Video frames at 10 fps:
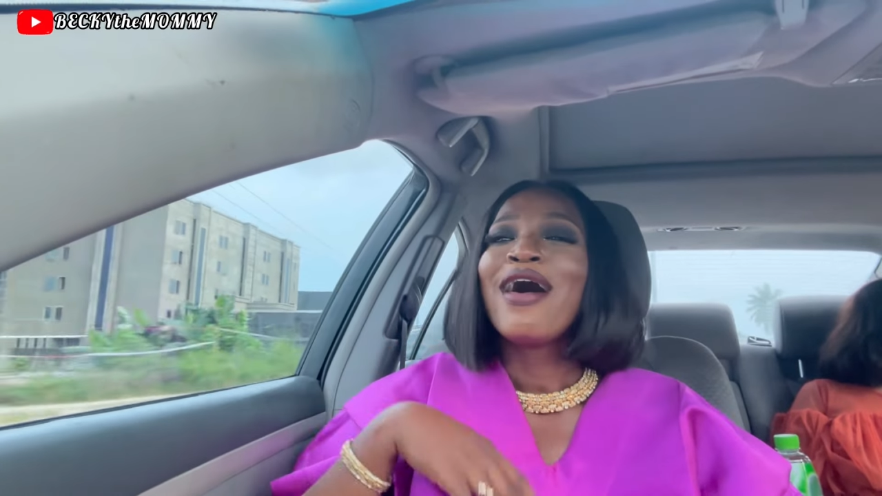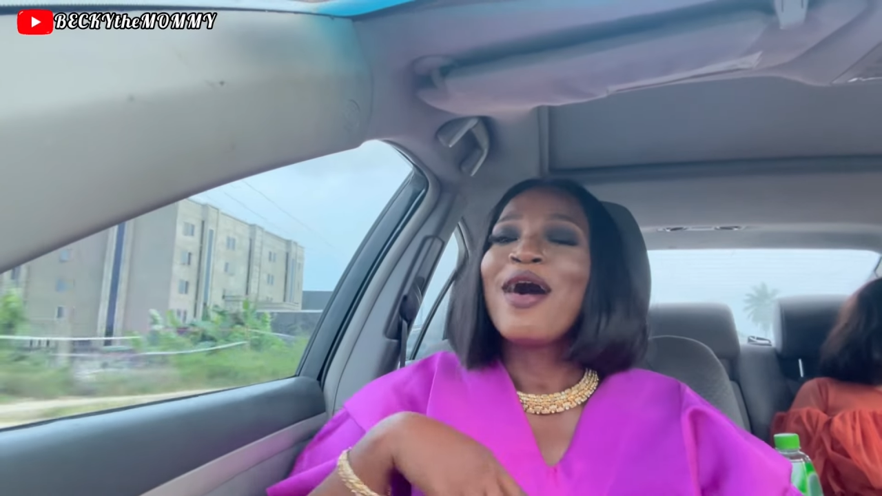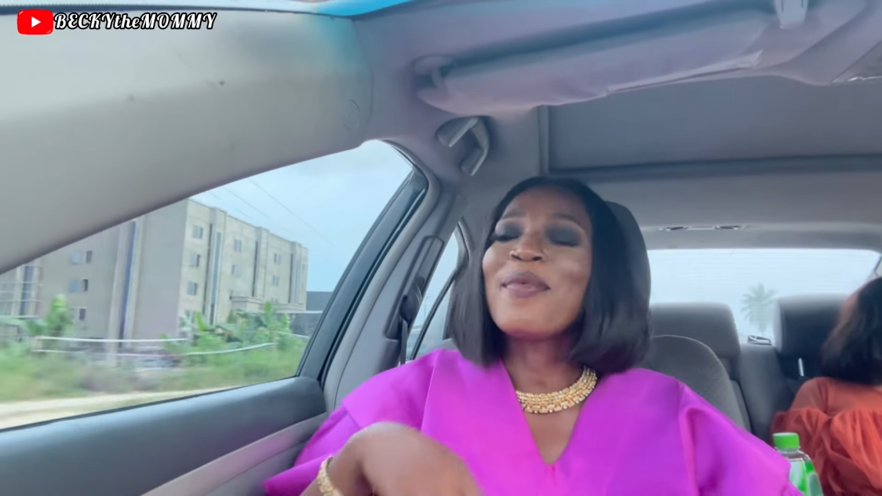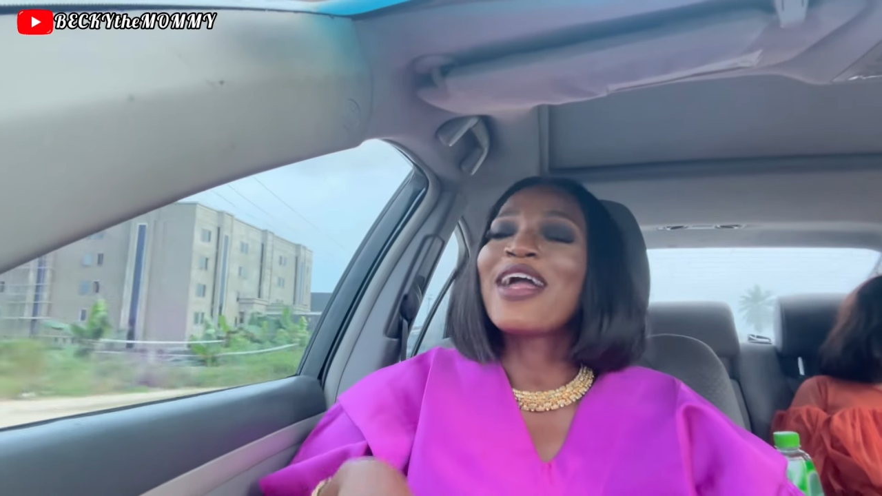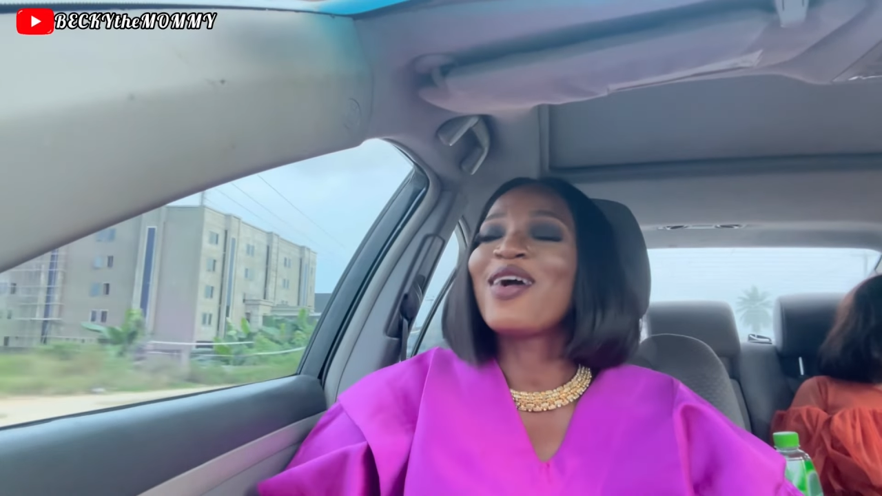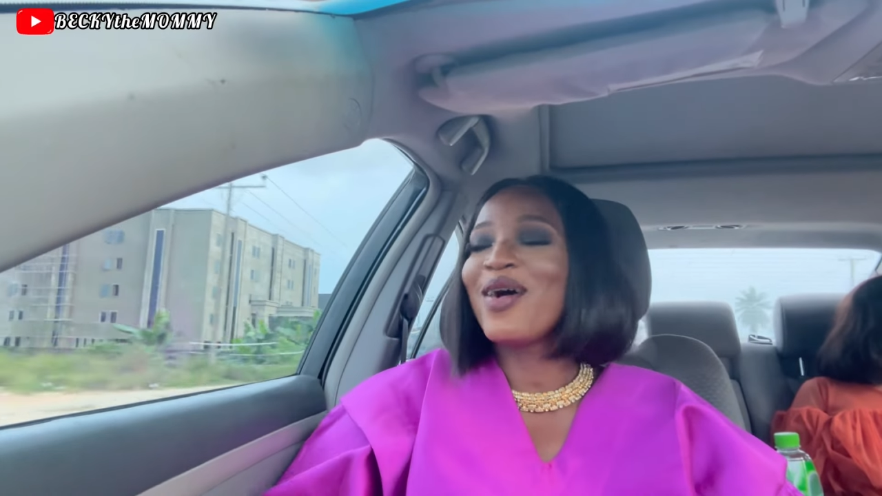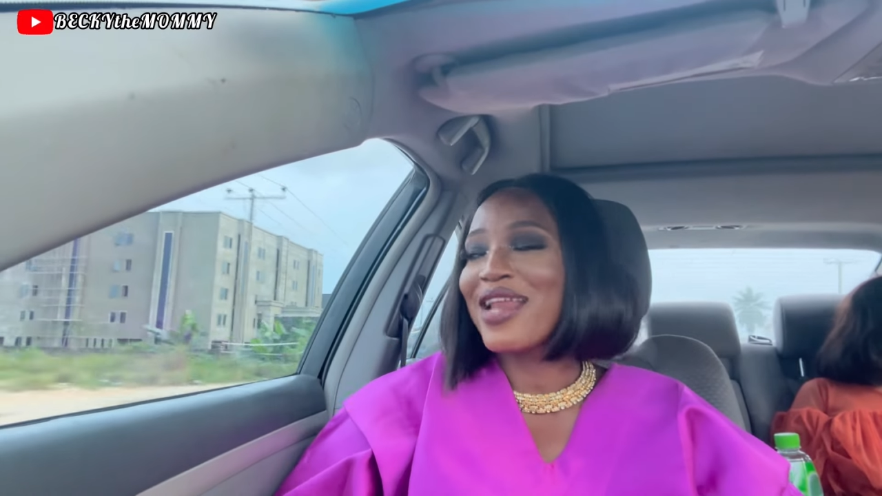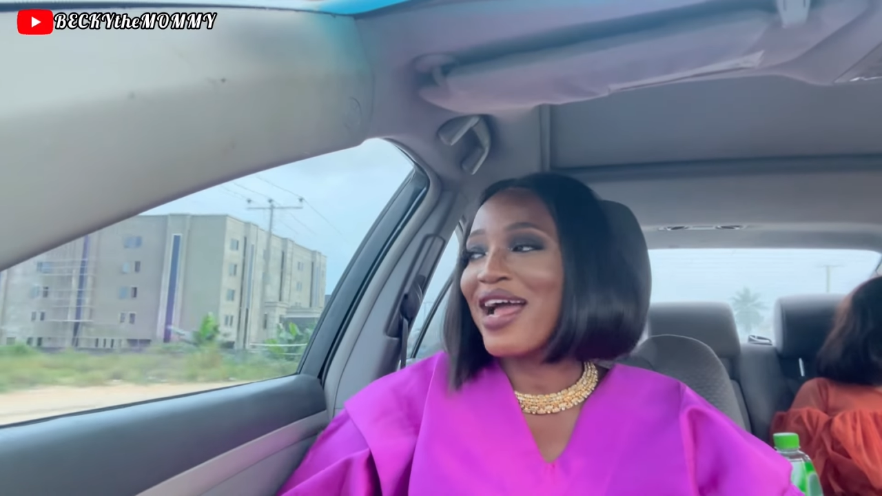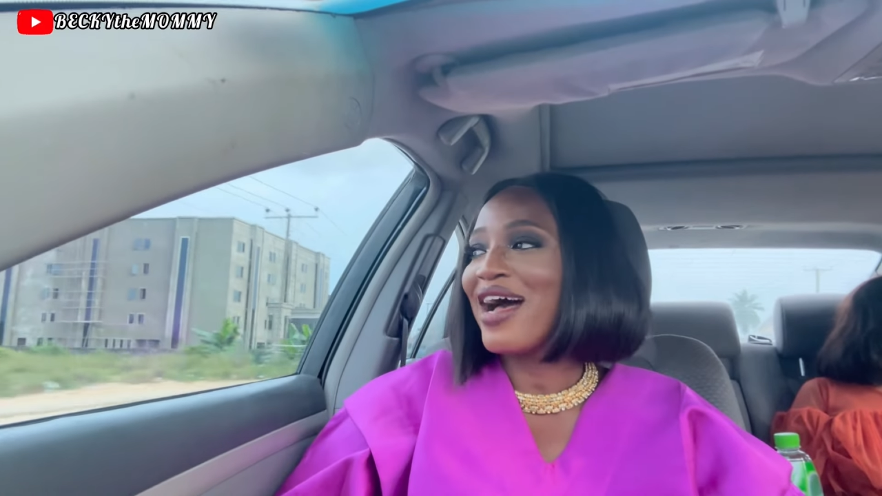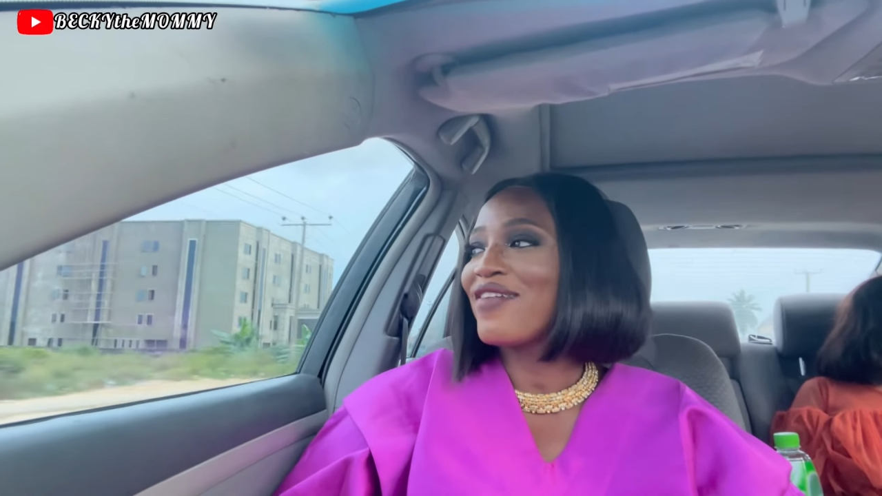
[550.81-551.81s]
Oh my god,
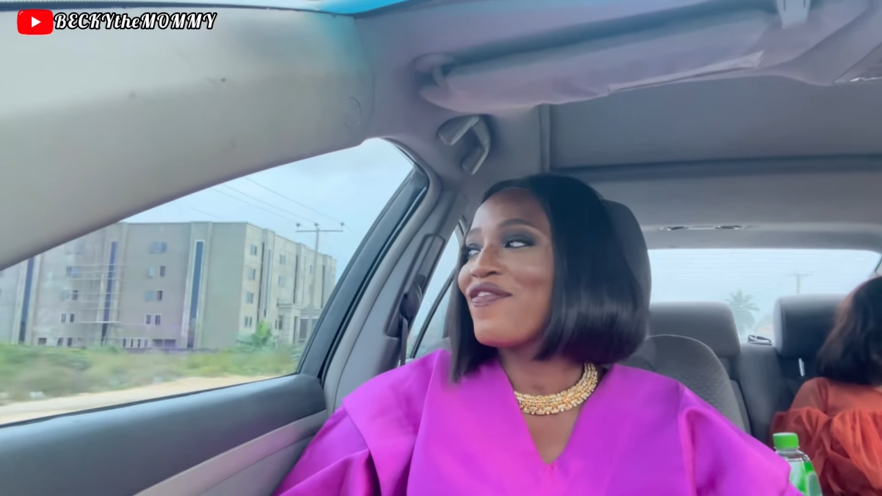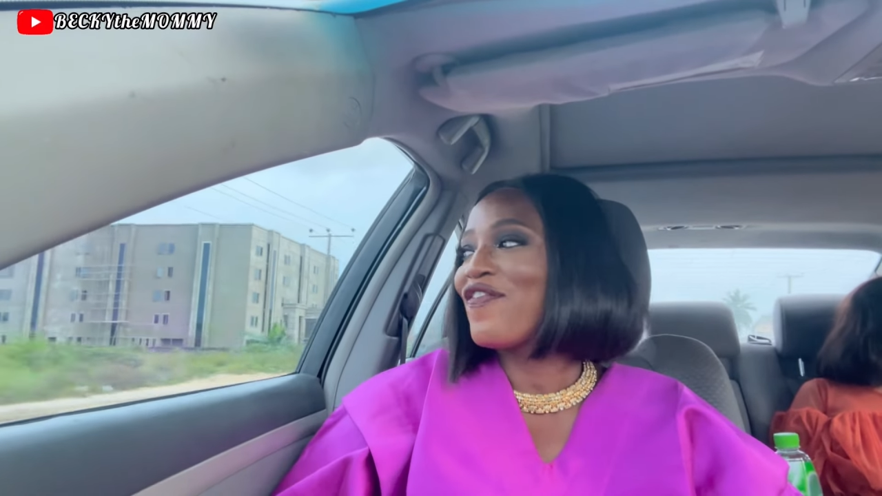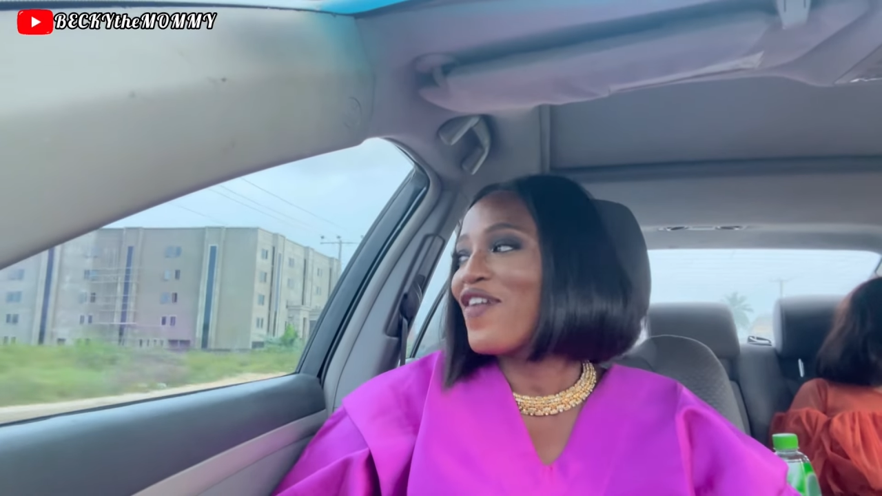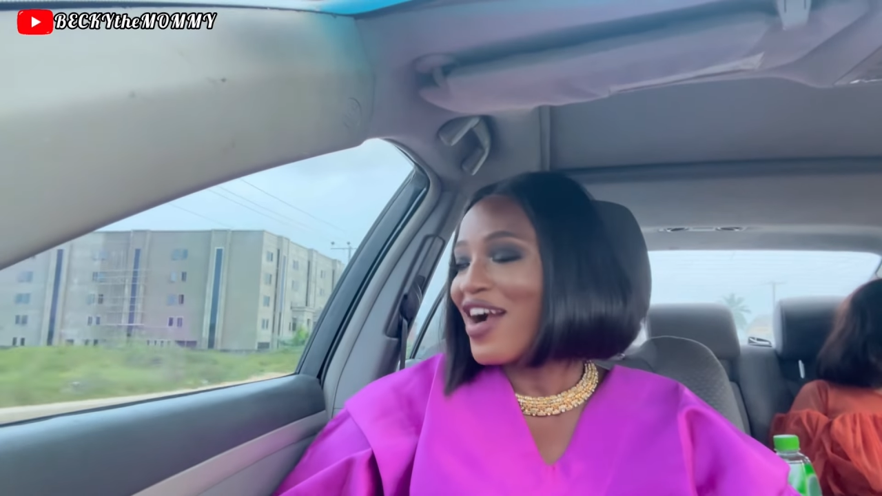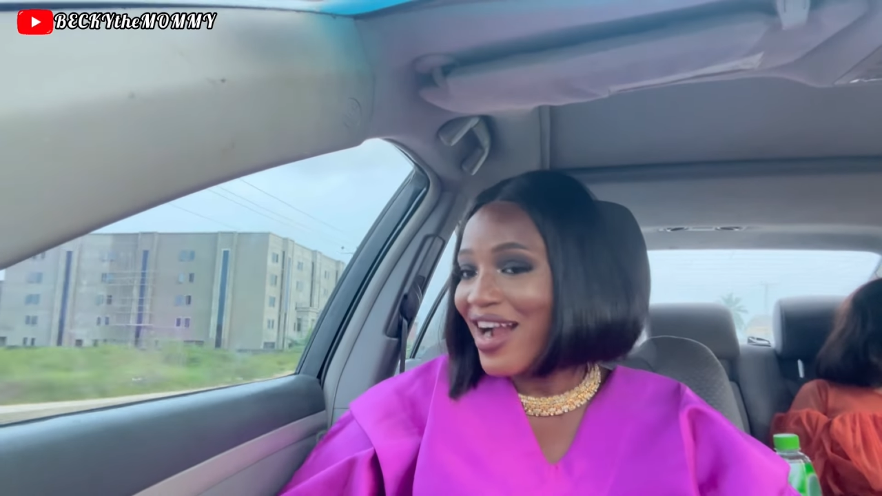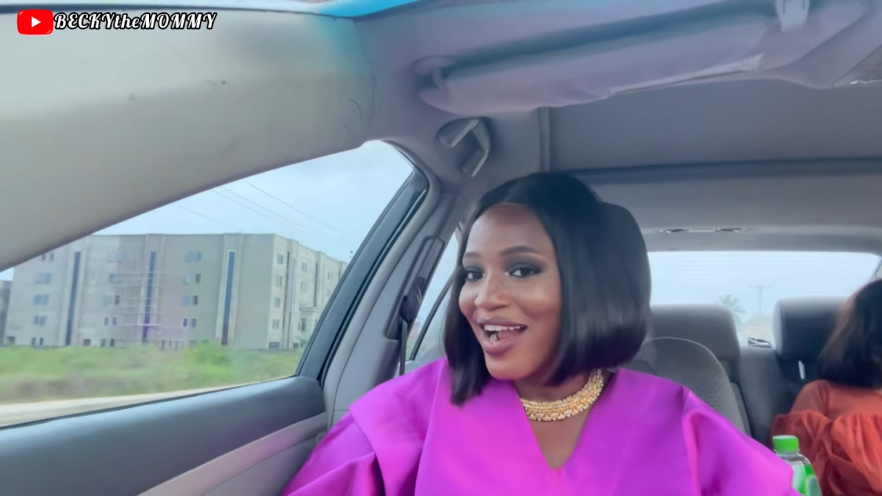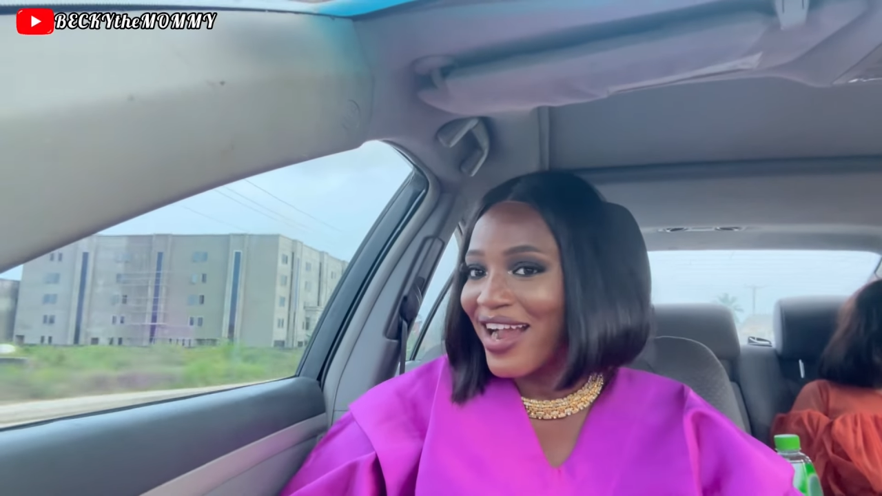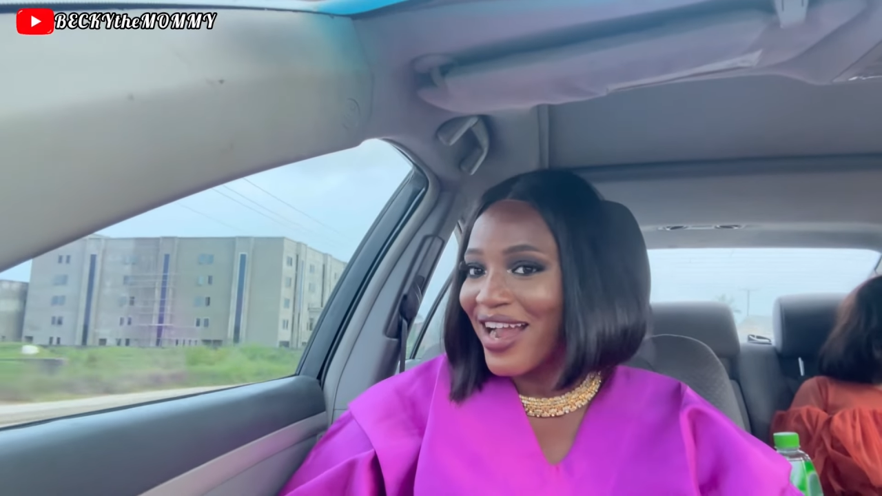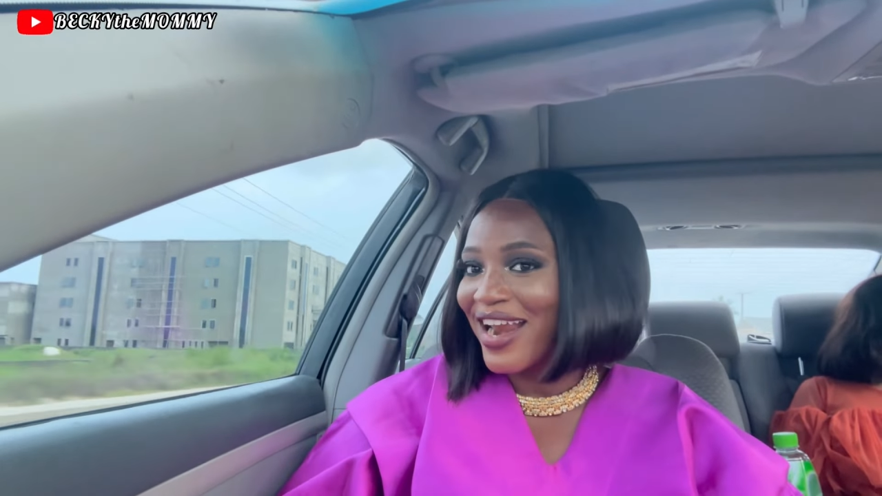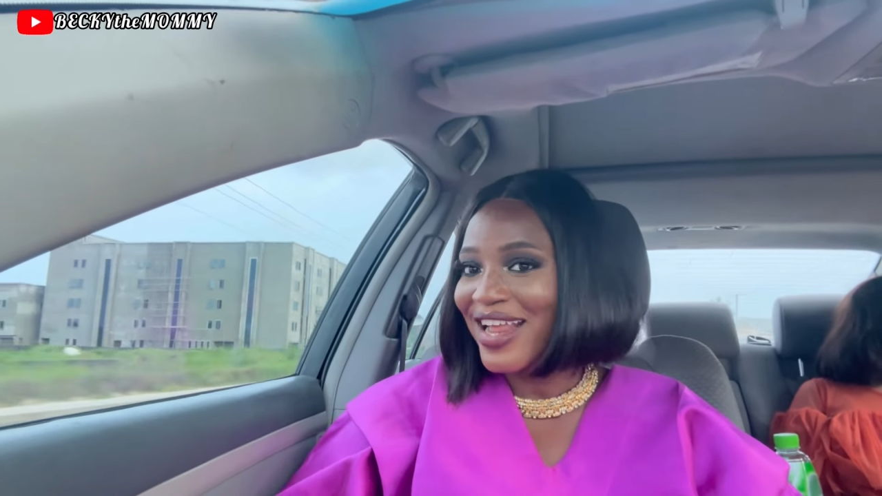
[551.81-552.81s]
I had fun.